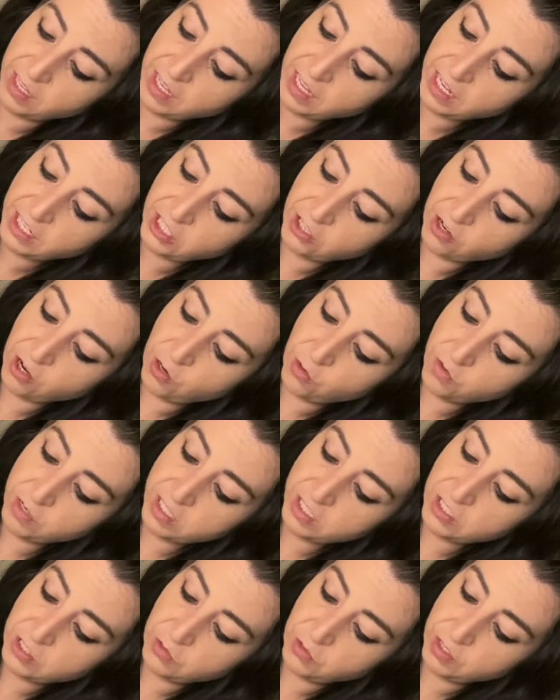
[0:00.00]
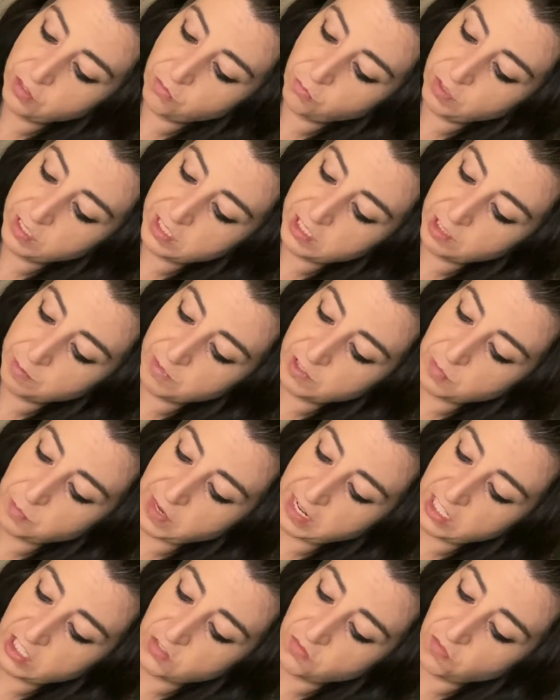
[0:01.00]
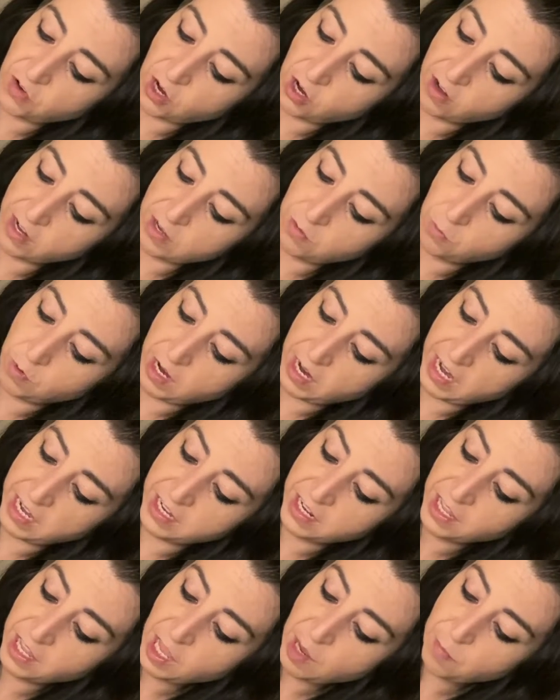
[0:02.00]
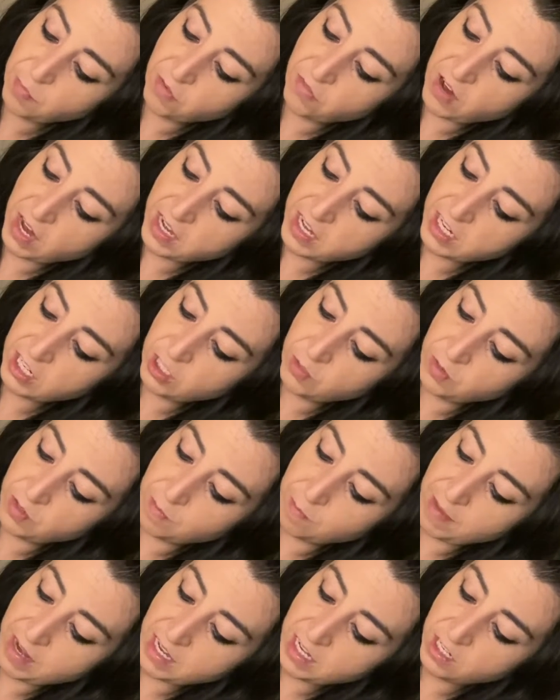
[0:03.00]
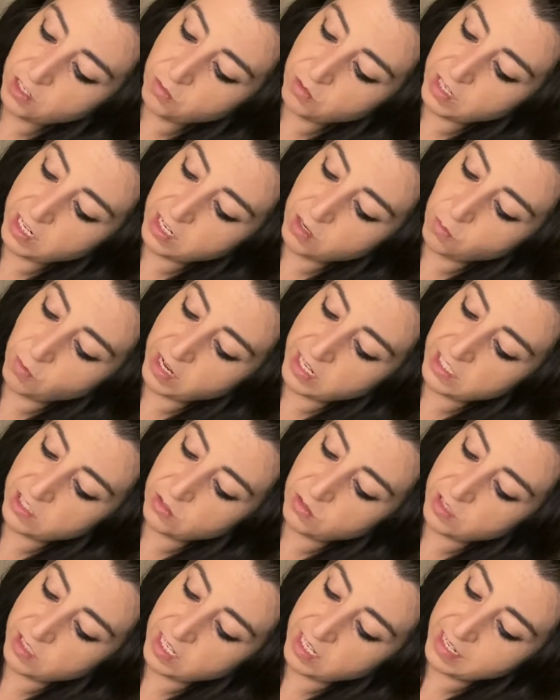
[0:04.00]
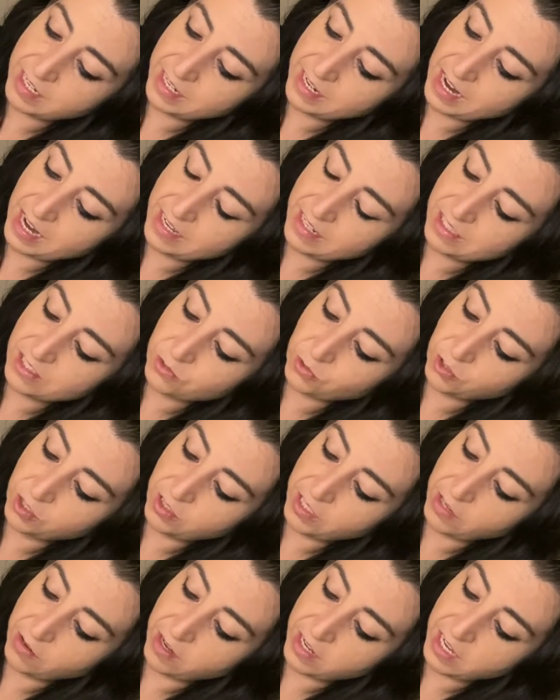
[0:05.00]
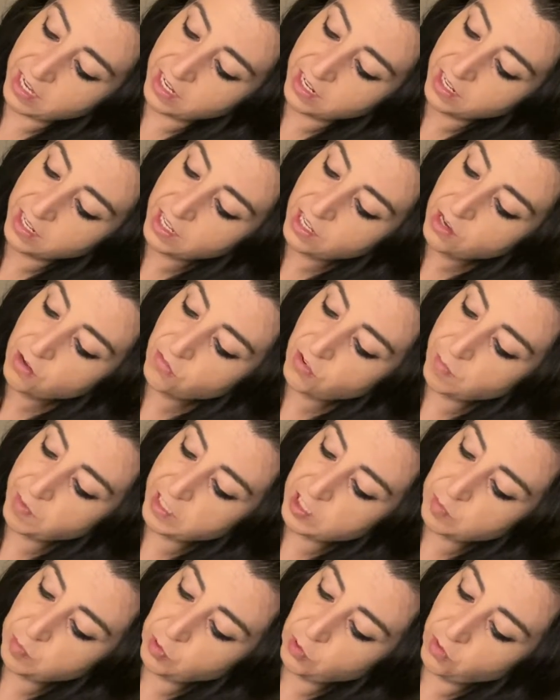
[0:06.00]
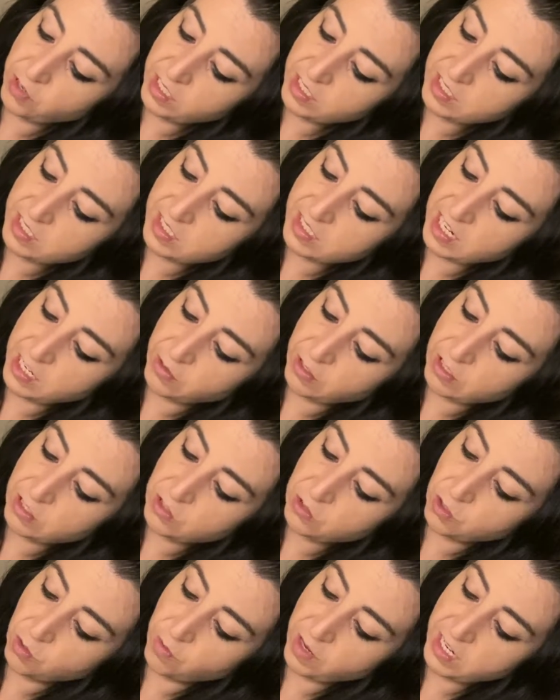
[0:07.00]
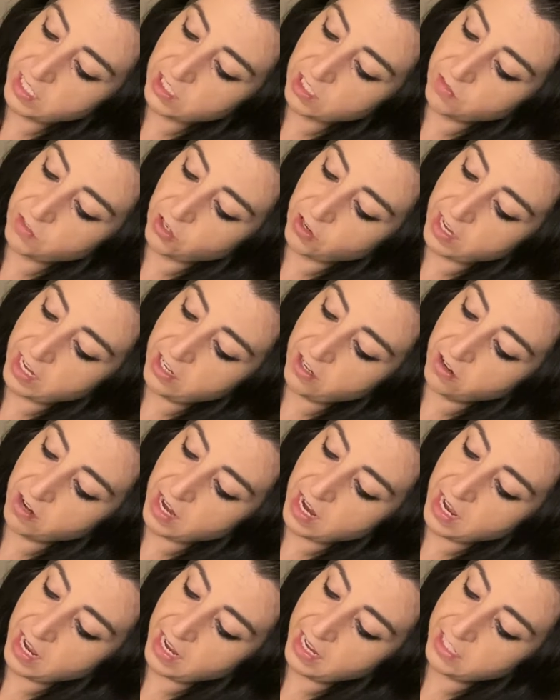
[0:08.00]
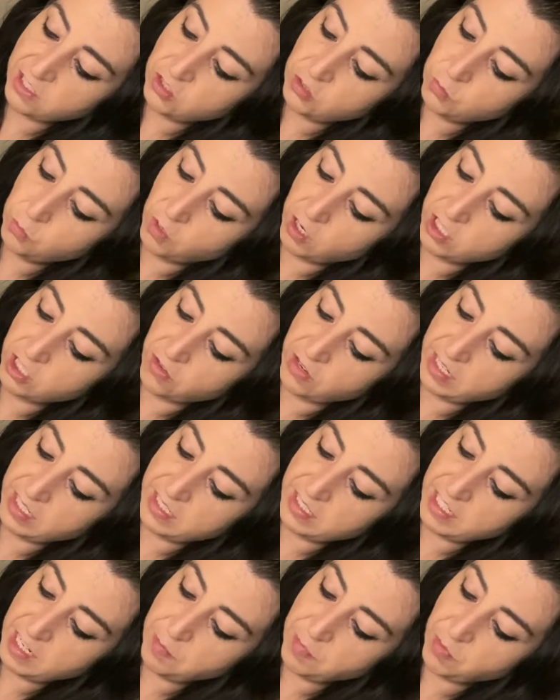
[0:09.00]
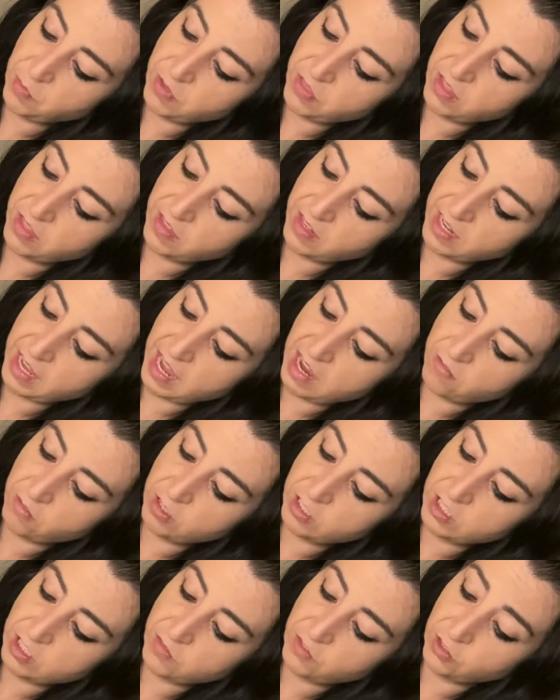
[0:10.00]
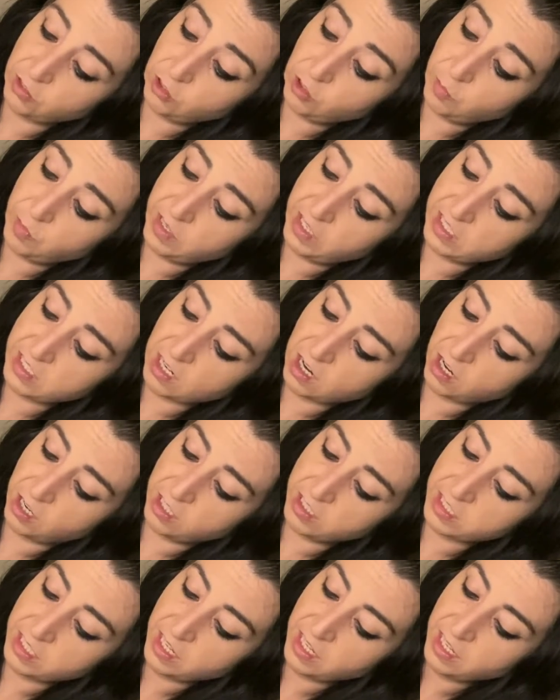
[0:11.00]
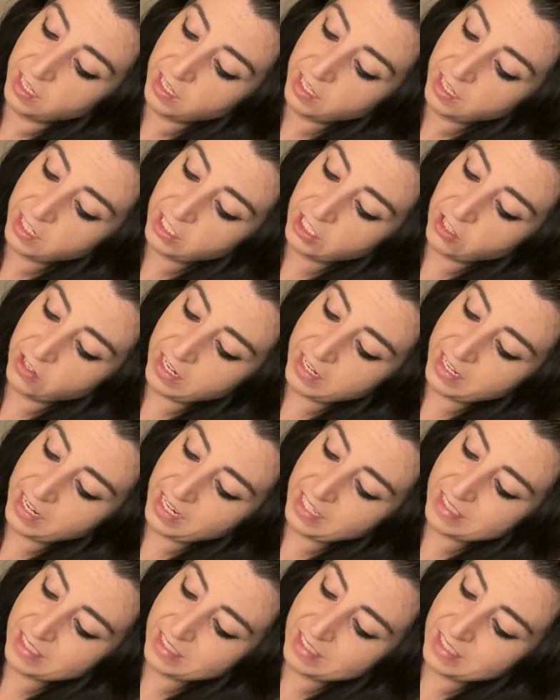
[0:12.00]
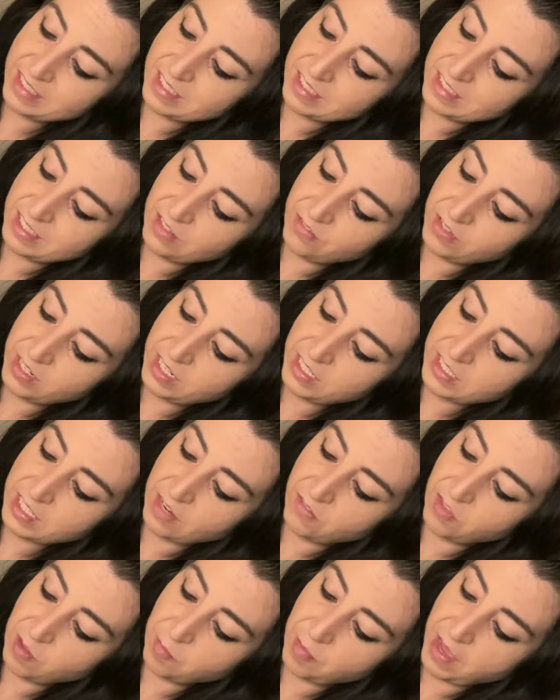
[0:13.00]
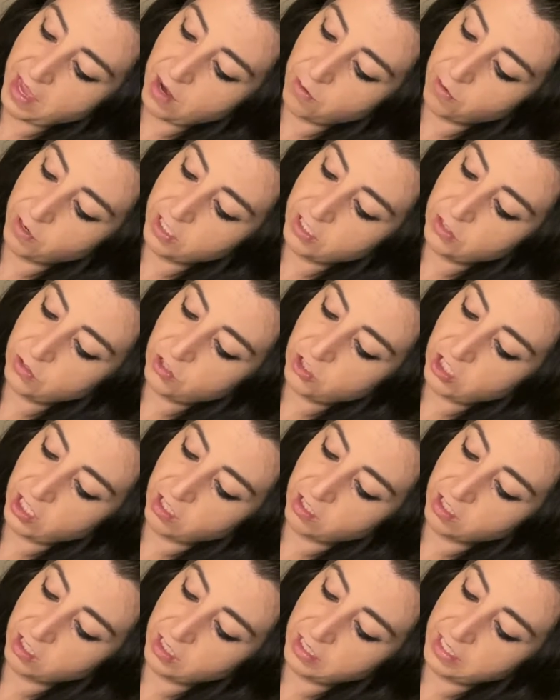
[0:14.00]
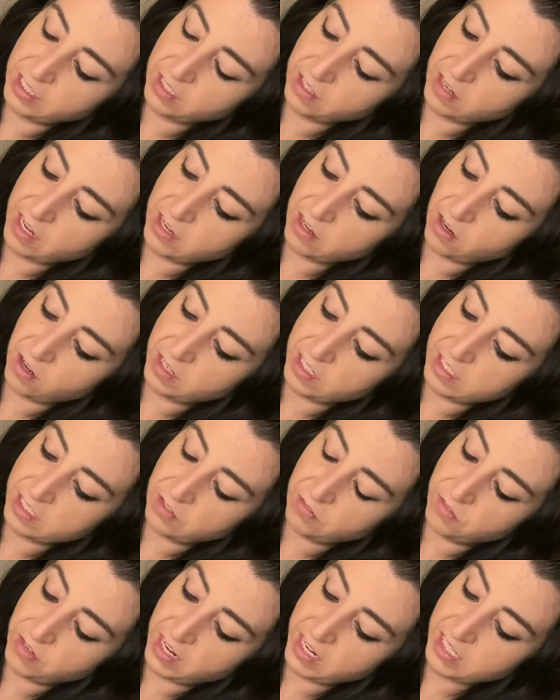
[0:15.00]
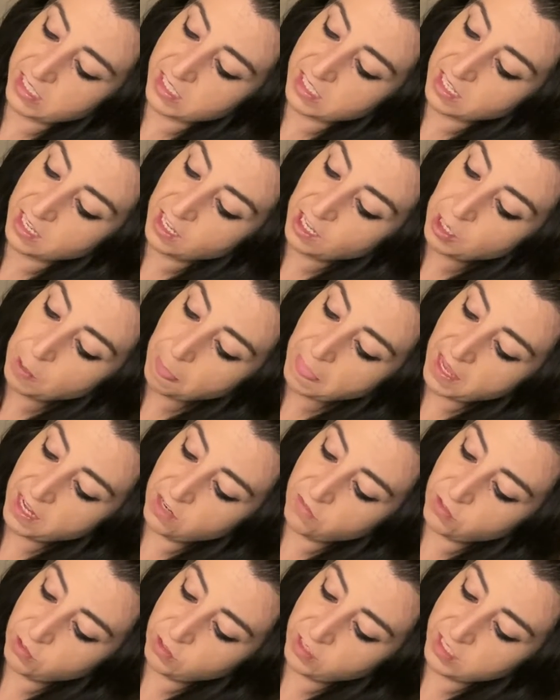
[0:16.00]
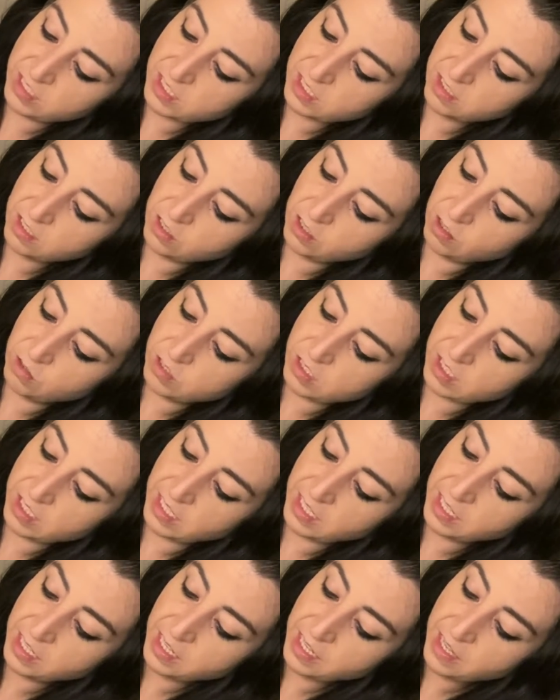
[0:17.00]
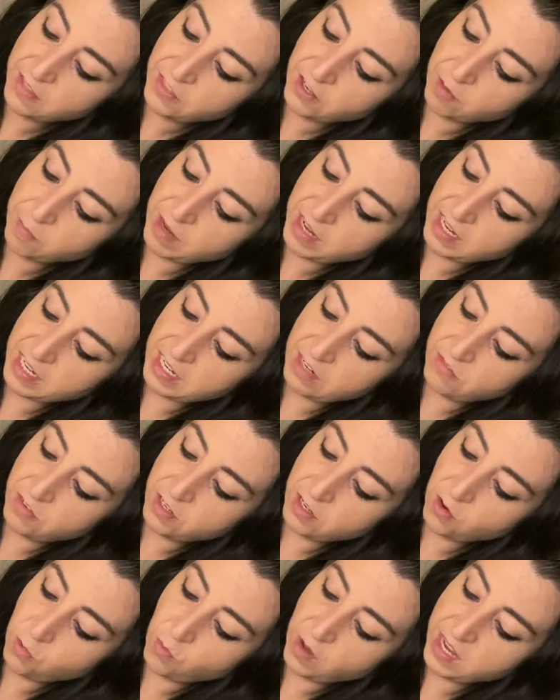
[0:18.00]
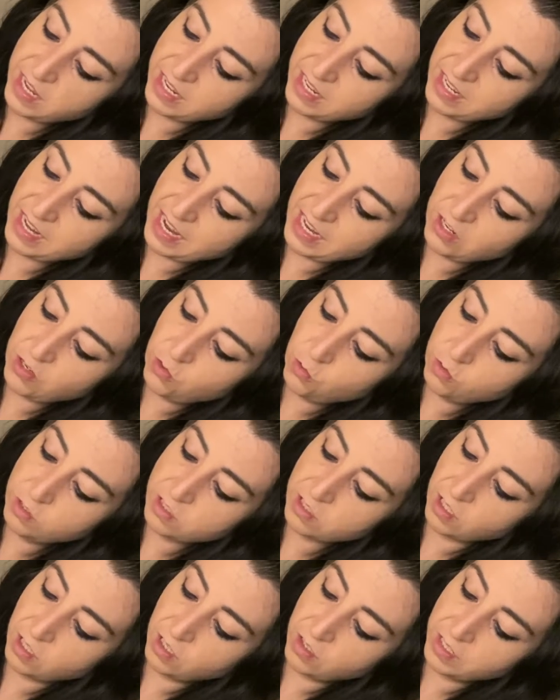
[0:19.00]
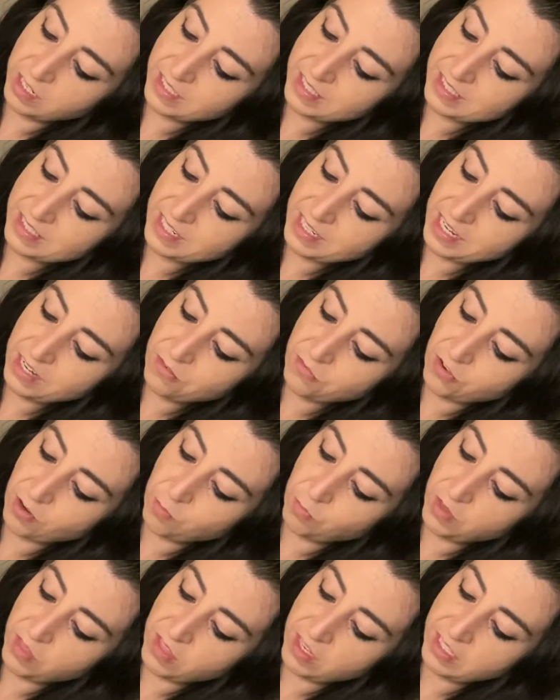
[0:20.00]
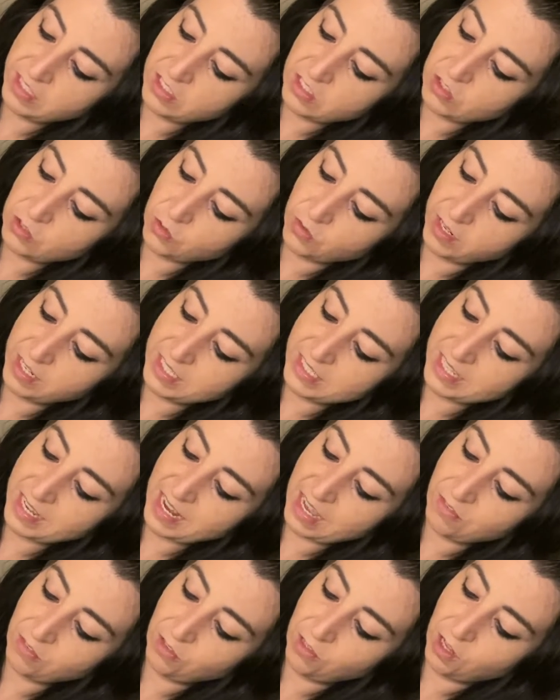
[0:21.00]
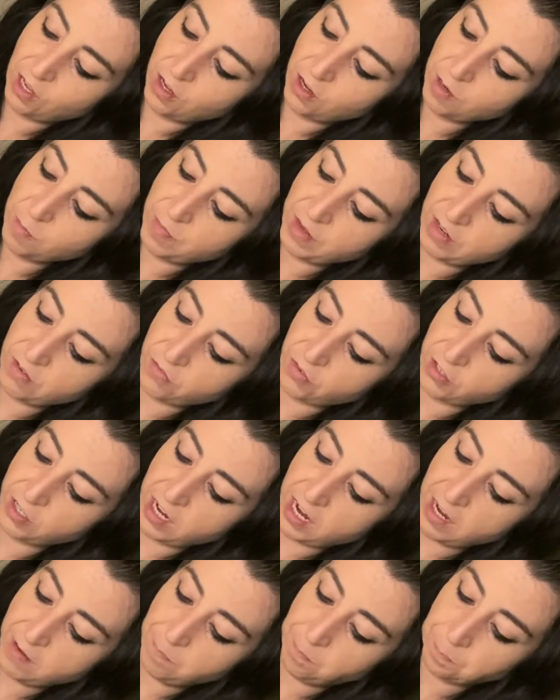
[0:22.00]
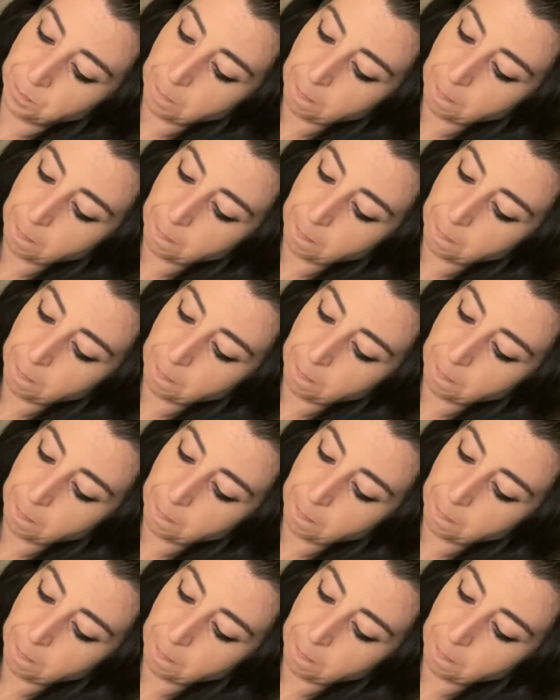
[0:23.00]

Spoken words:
Your own intuitive wisdom spans far and wide, providing you with many unique ways to seek guidance or clarity. From exploring the sacred doorways of your inner eye to wandering deep within the caverns of your luminous heart. Your innate sensitivities have the power to share clear and honest advice, and if you listen closely, there may even awaken a new song singing from within stories that have long been forgotten.